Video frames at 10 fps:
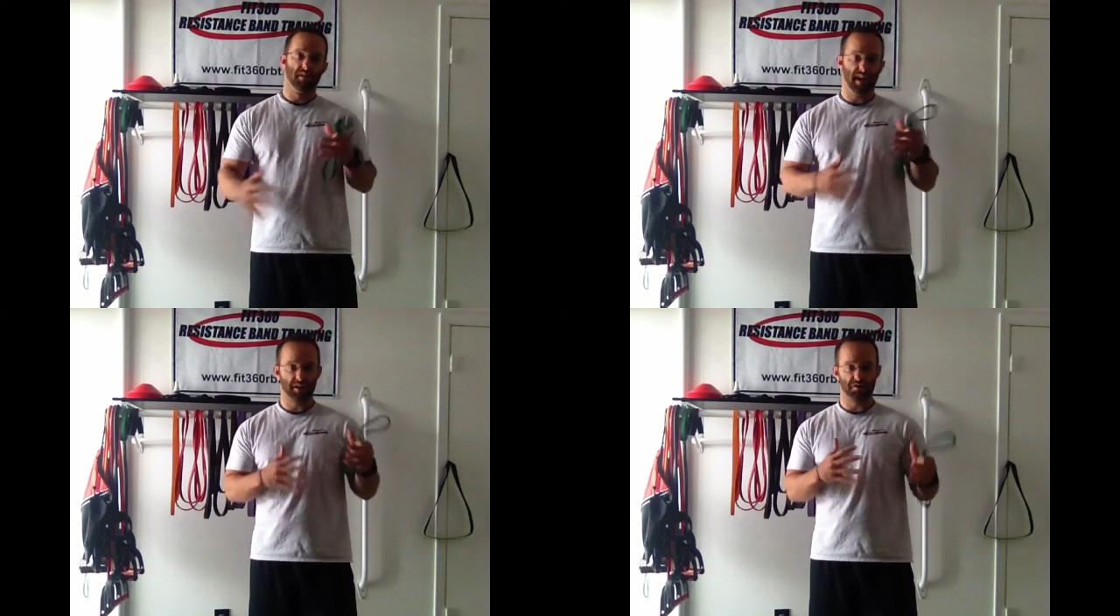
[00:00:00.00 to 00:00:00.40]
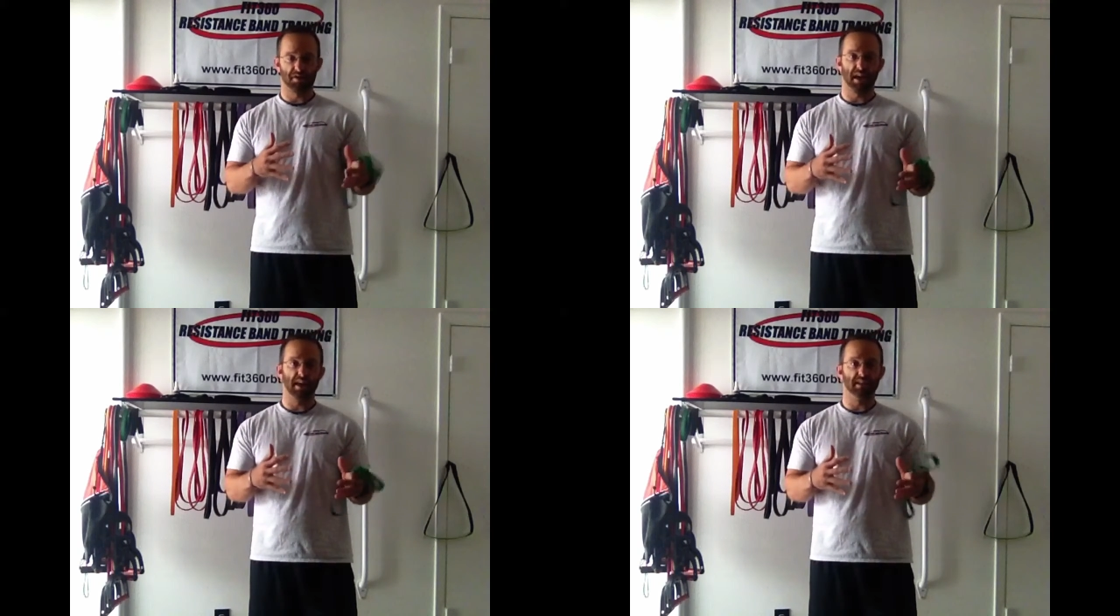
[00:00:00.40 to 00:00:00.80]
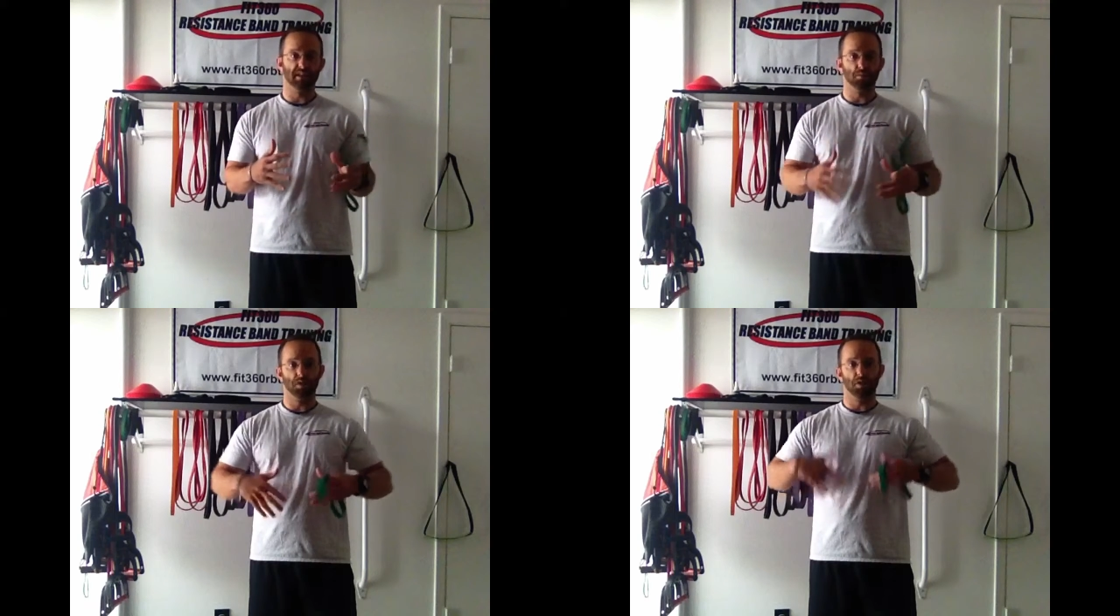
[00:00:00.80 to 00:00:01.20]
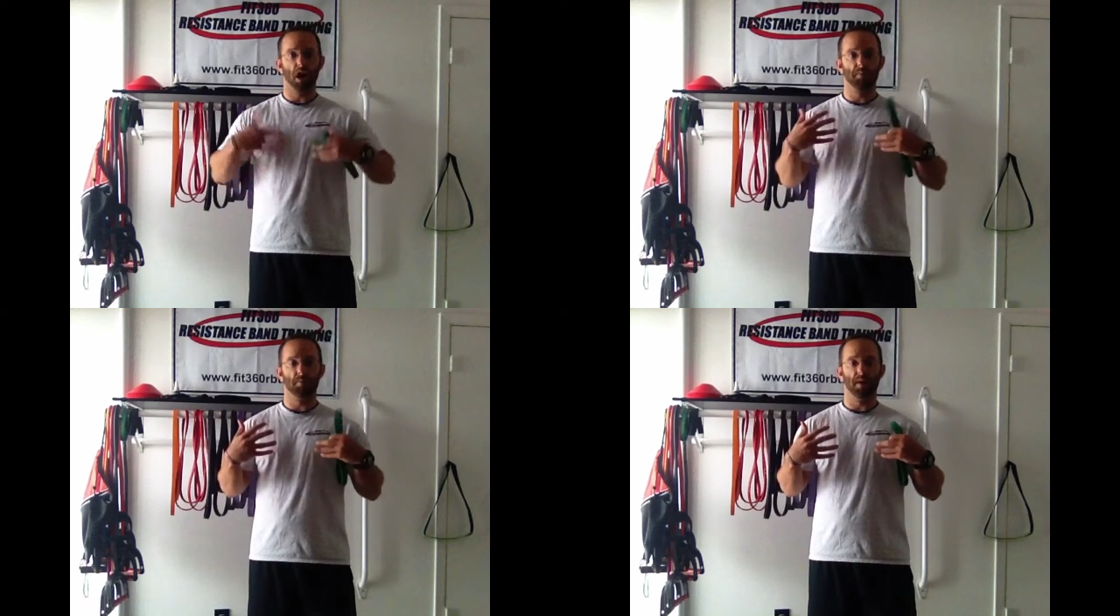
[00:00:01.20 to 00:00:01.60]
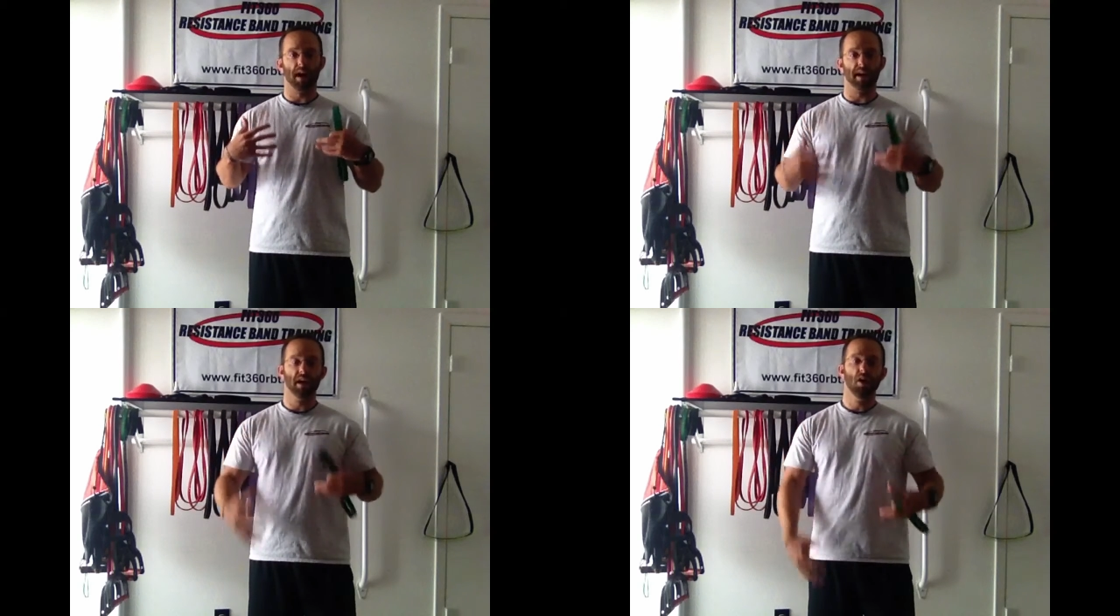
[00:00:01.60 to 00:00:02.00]
exercises with your upper
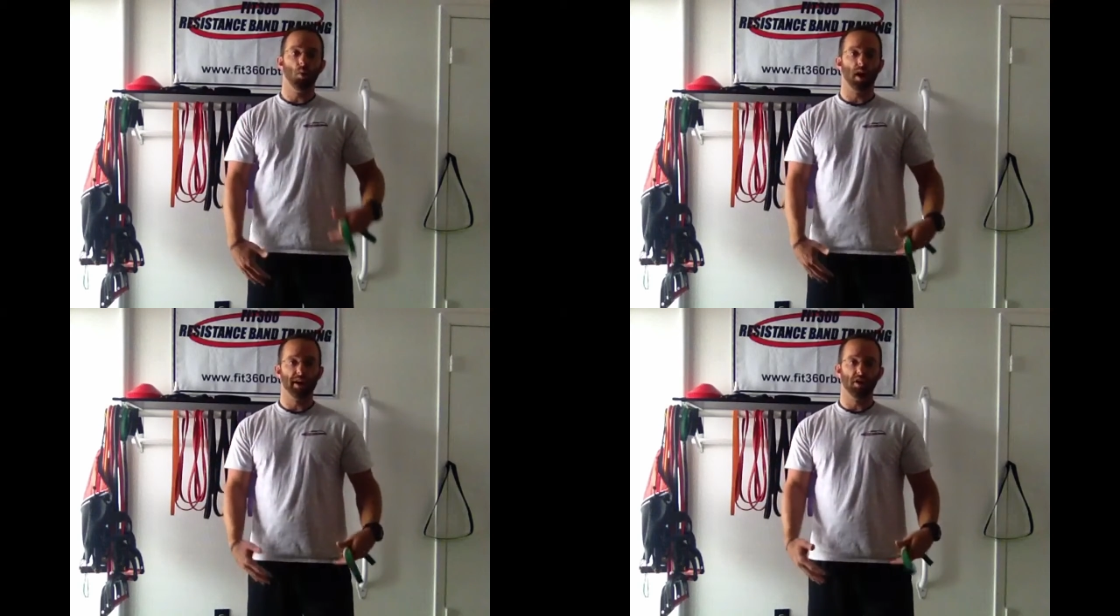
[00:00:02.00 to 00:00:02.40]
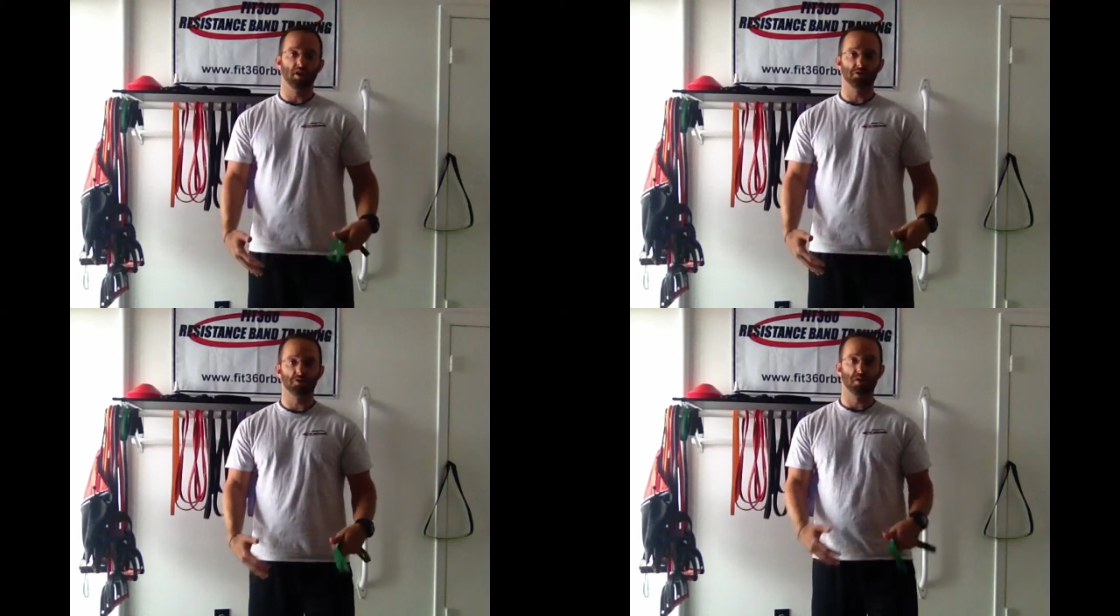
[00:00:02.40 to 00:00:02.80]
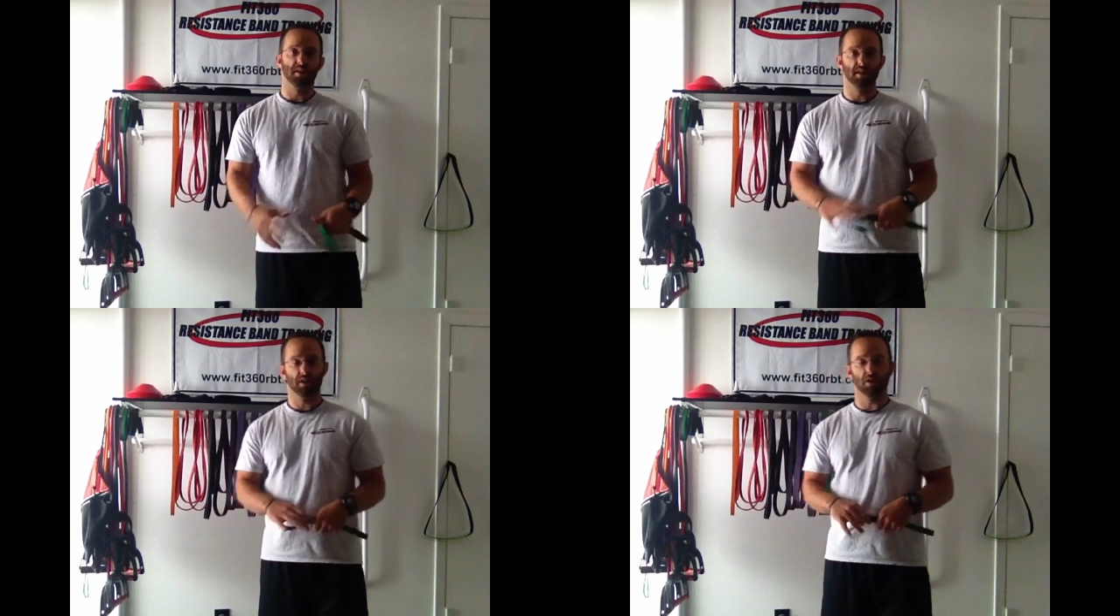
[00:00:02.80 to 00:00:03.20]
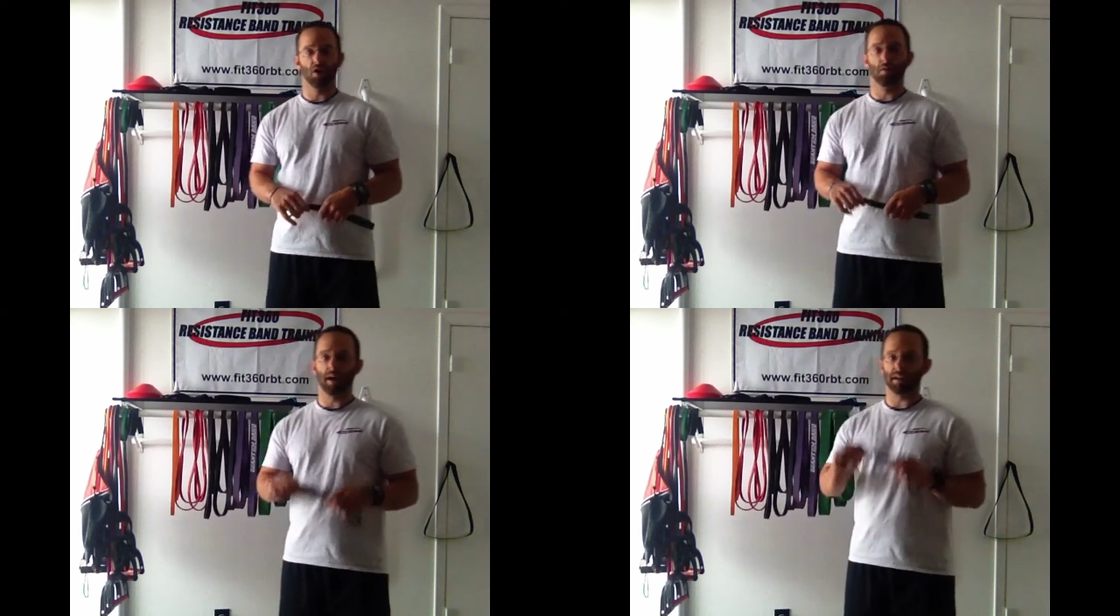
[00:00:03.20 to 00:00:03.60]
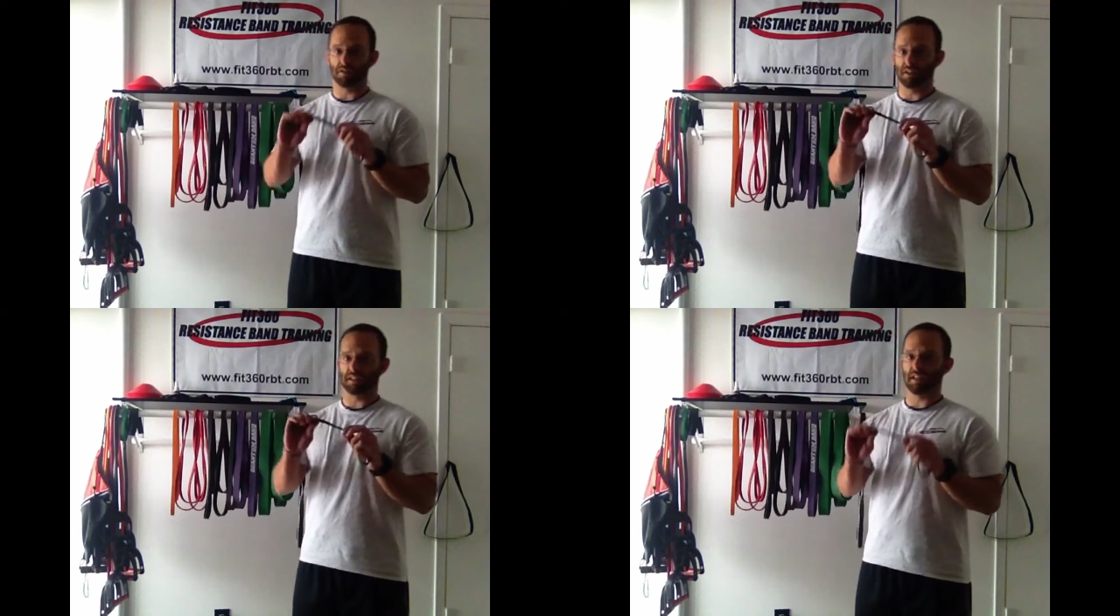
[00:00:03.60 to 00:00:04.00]
body while you're also strengthening your lower body. So
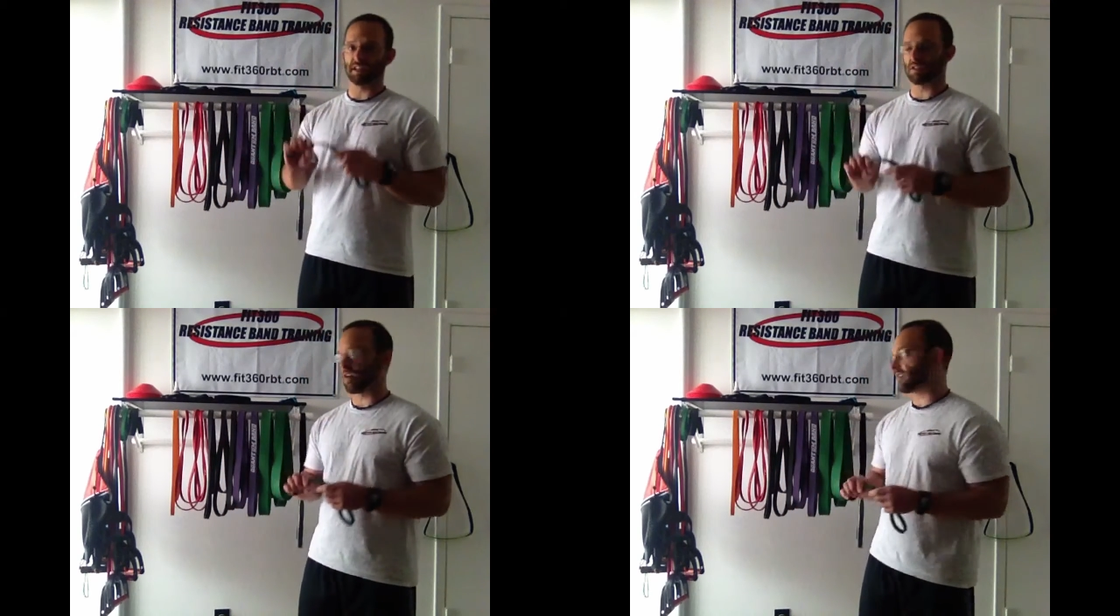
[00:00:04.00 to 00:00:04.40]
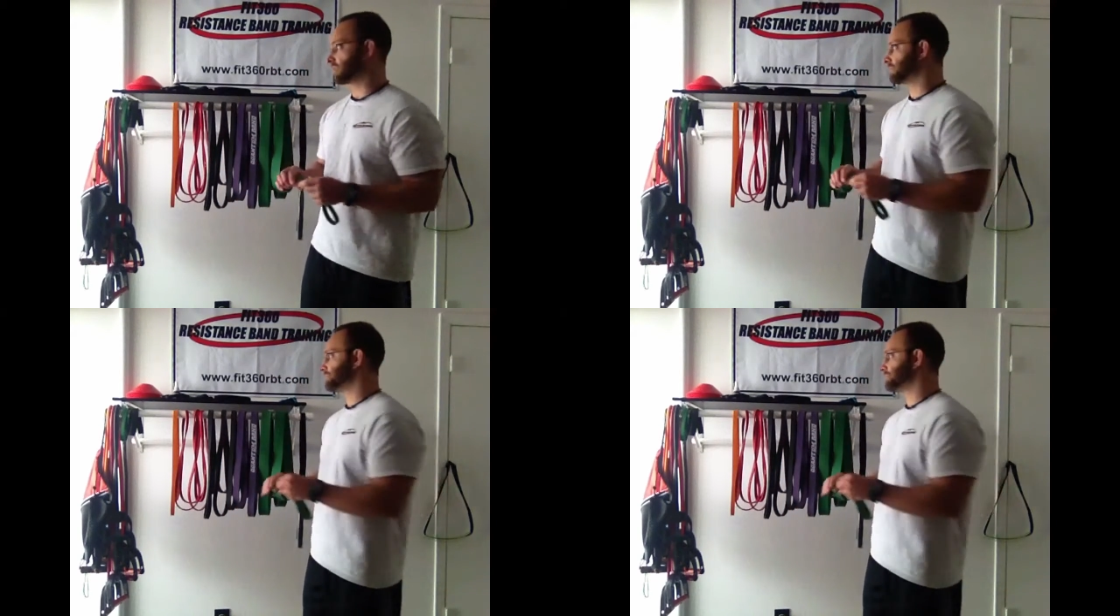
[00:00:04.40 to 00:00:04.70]
these things are awesome.